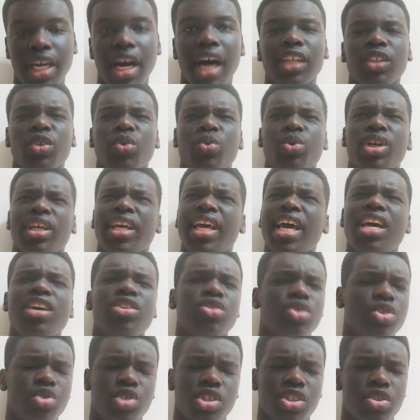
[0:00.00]
I don't care.
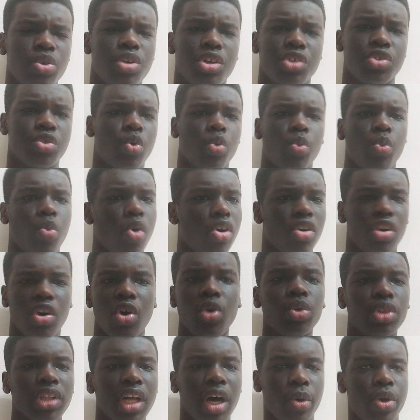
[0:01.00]
He's only scored one
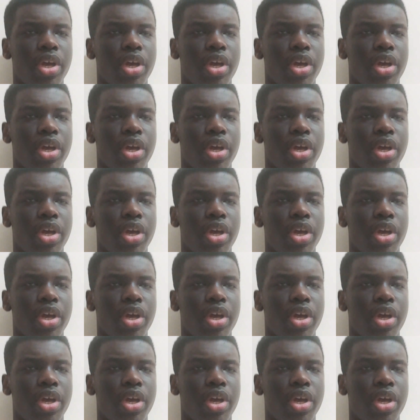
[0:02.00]
goal now.